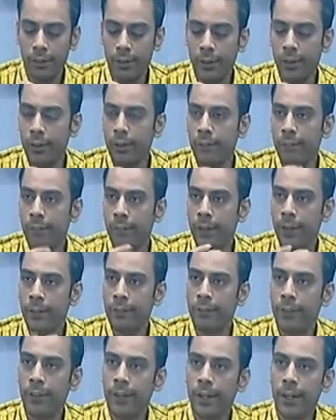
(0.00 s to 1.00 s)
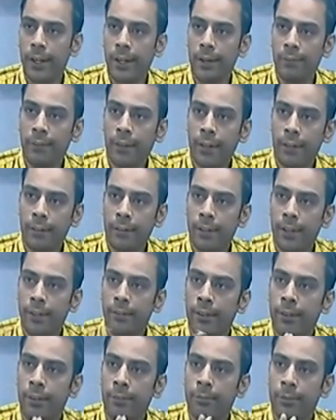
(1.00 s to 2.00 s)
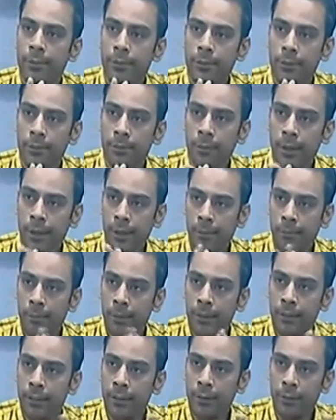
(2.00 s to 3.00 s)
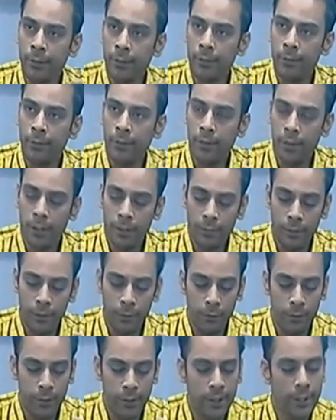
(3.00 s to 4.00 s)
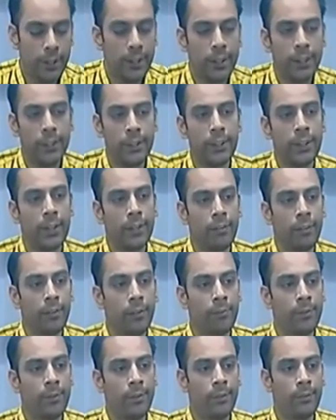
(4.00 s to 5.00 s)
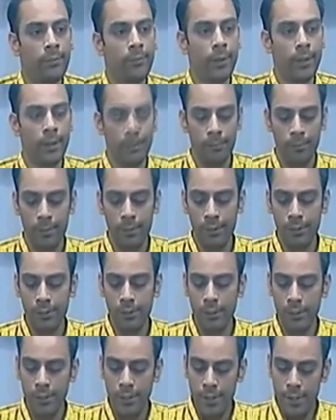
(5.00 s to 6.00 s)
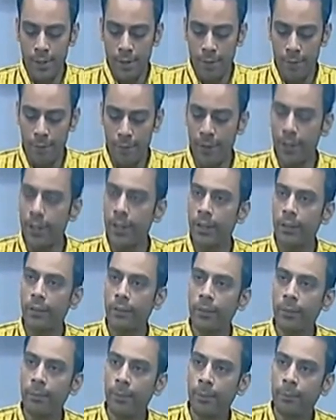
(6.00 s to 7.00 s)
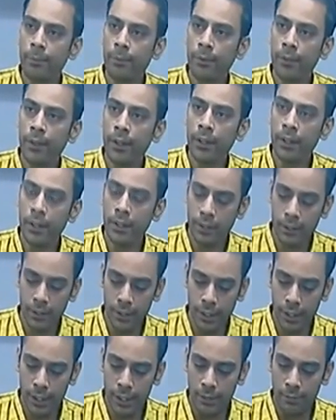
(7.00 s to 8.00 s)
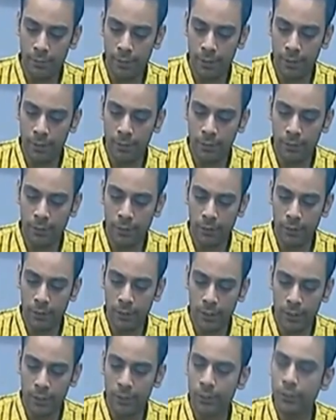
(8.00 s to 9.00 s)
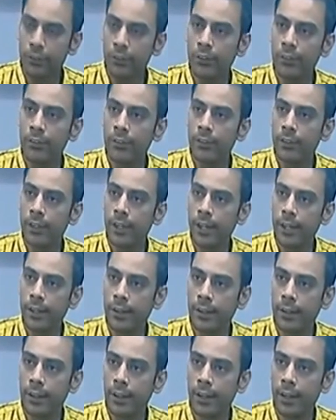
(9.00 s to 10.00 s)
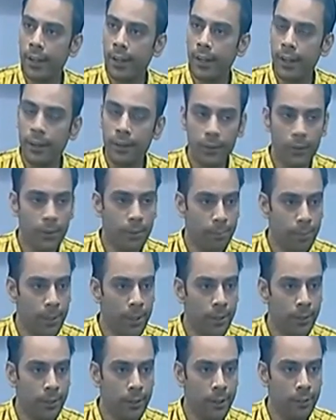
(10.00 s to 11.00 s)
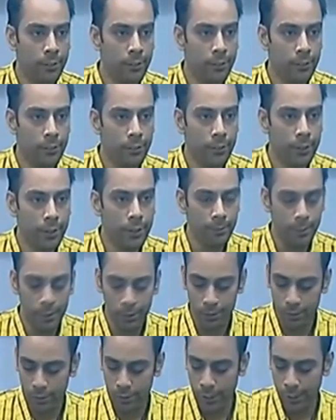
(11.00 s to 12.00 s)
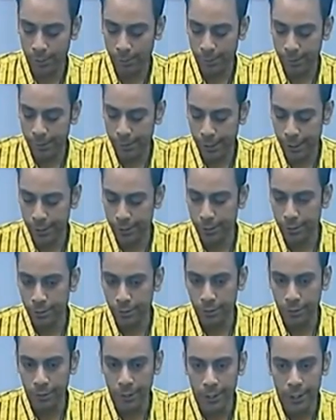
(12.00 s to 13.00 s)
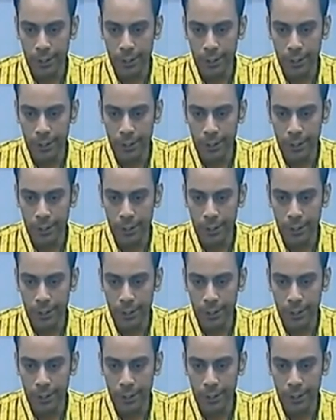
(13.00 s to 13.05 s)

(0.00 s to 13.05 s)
went for an advanced level of business plan competition. We only went for an initial level of business plan competition, where we promoted the event to all the institutions that that was feasible through emails and through